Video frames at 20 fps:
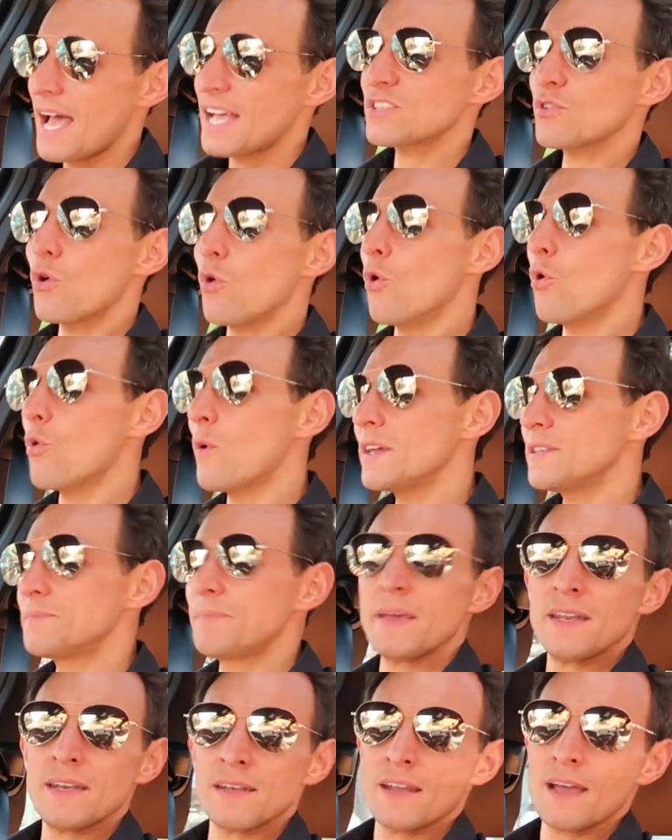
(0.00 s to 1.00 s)
has always
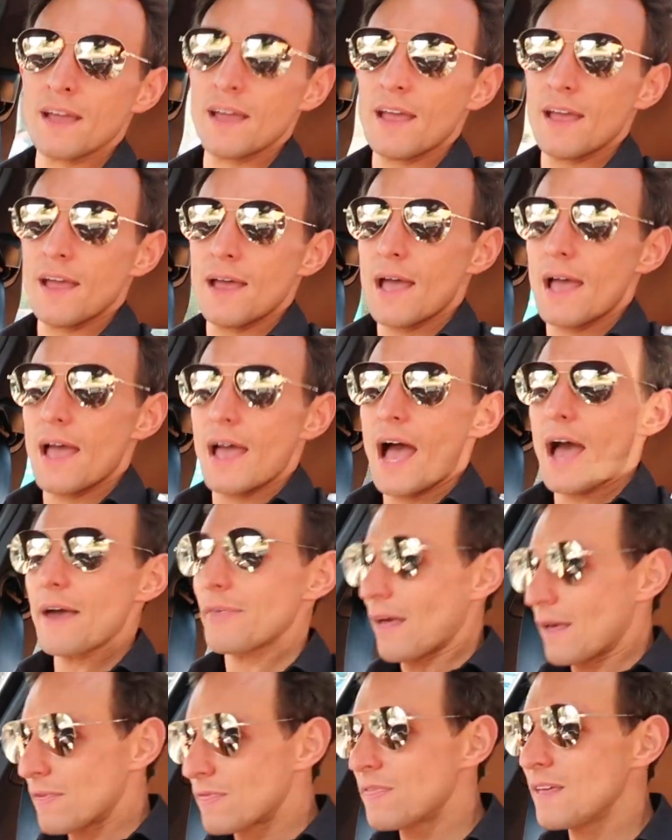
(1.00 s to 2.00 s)
been,
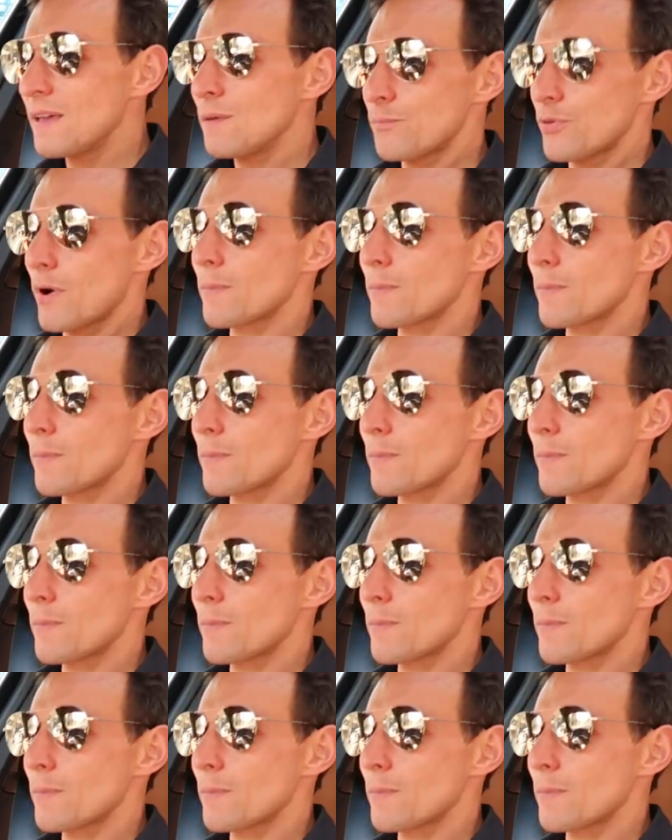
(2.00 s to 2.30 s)
I think,